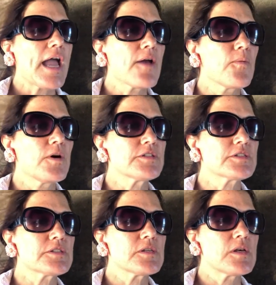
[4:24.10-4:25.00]
it
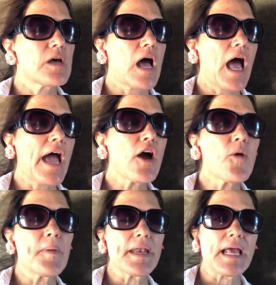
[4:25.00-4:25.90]
was
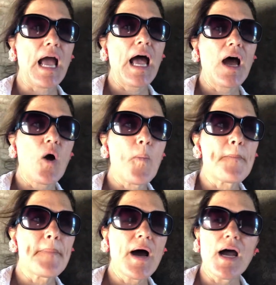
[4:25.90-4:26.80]
eye-opening how
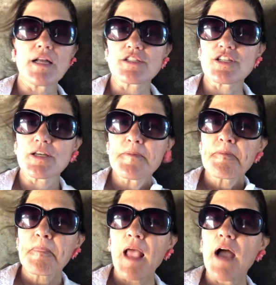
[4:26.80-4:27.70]
much
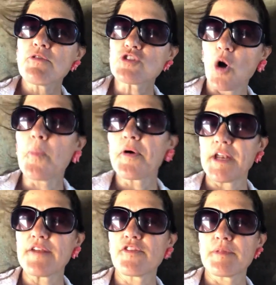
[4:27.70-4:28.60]
I was
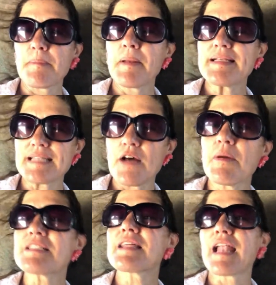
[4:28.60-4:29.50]
operating from that place and how
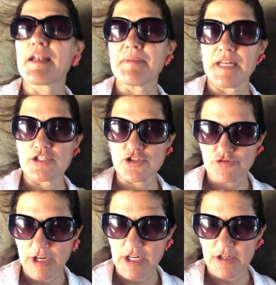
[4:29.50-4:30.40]
much that had been a
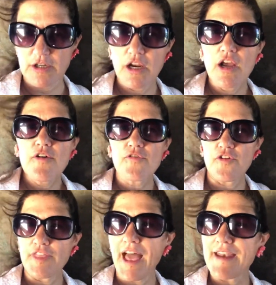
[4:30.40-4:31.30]
trigger
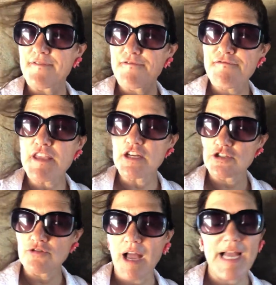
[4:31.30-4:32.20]
for that fear
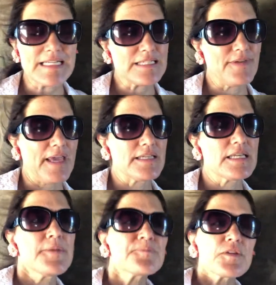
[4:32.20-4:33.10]
to activate.